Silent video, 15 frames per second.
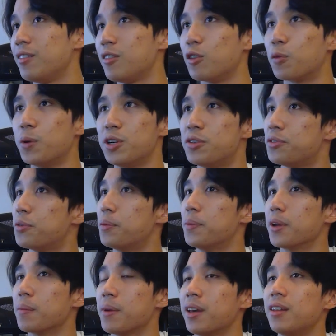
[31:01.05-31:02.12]
the creatures were
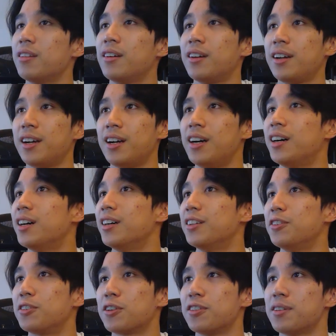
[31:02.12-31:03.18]
being made,
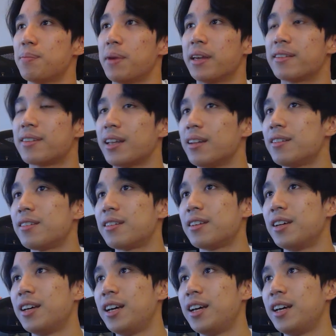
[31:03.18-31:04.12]
just because it makes sense.